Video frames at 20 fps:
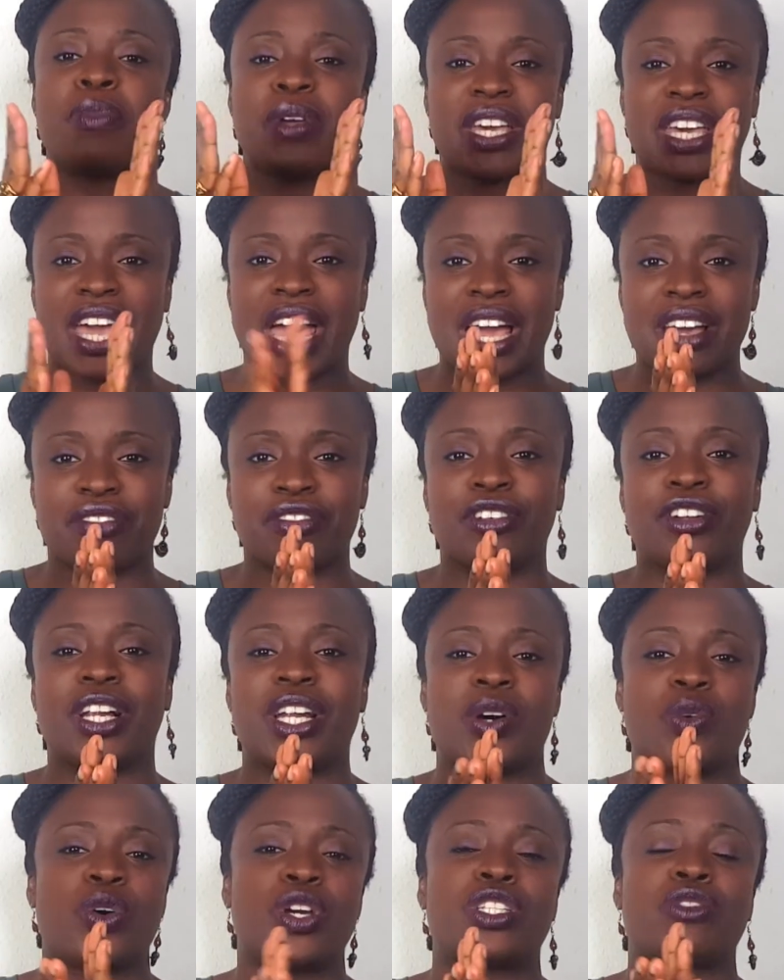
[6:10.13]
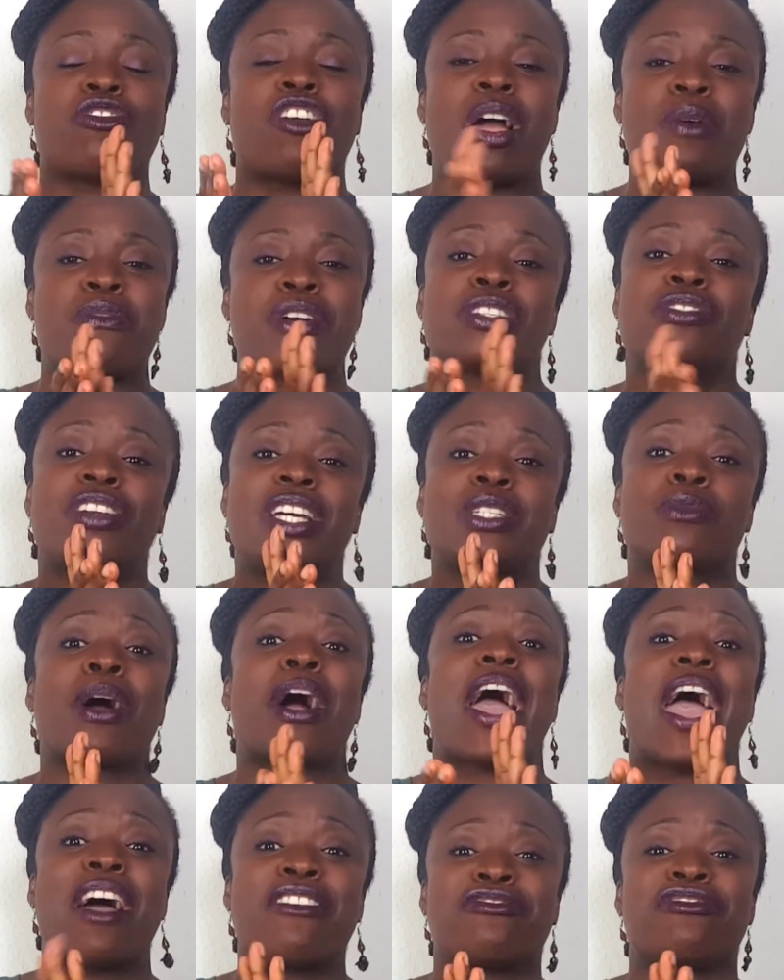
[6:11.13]
Be careful, I don't want you to write a press release
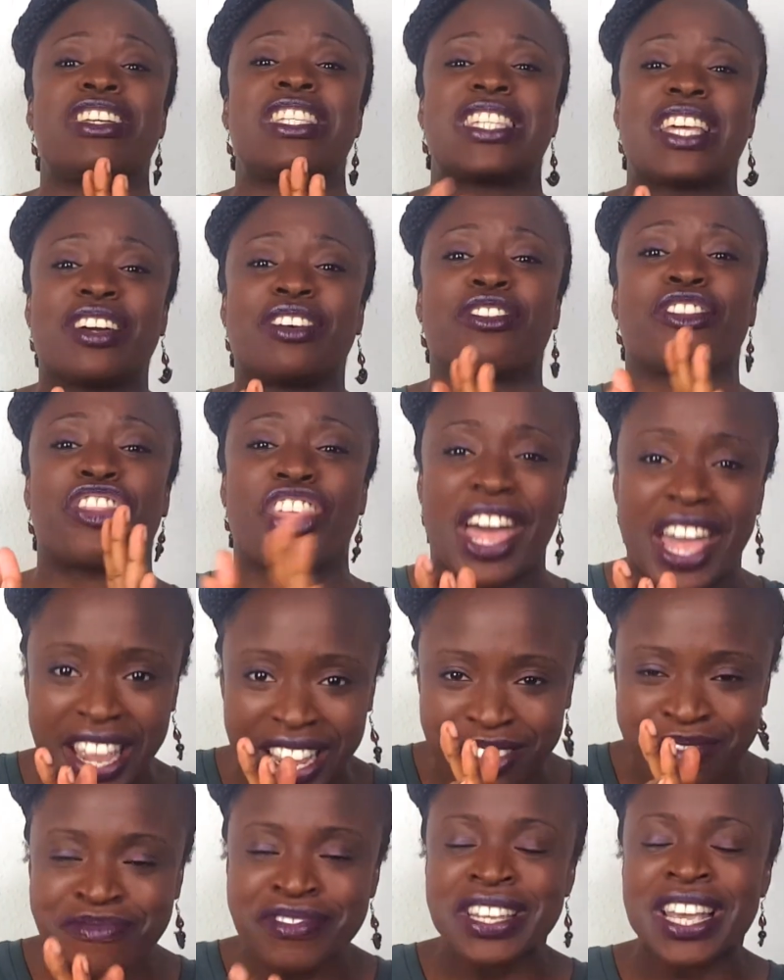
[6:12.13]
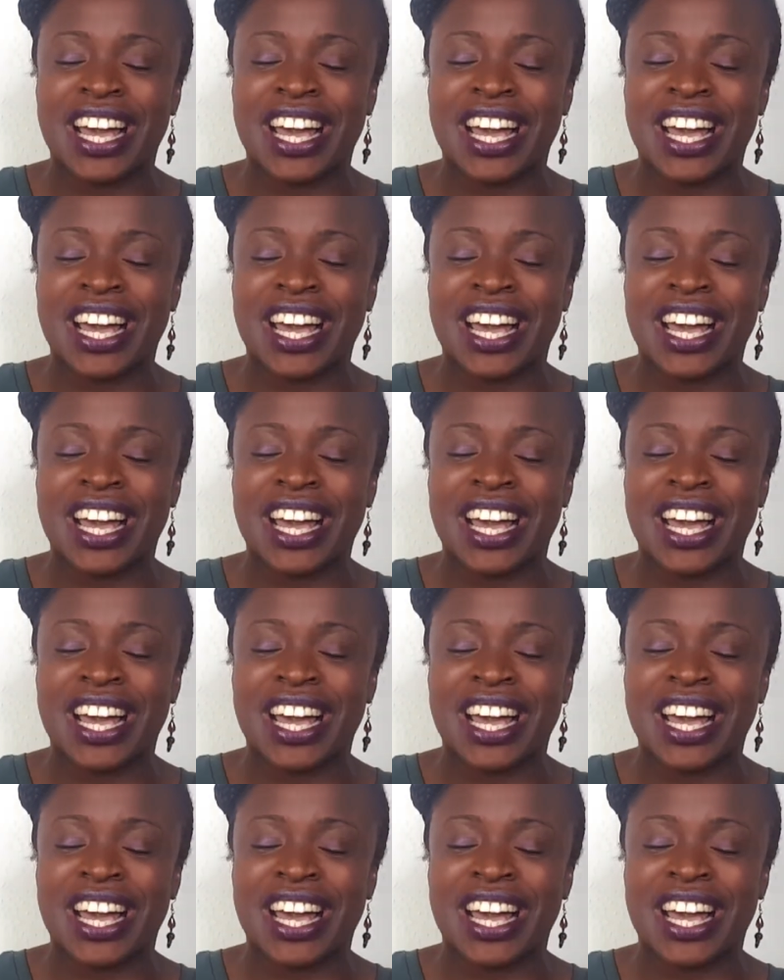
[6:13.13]
about every single thing.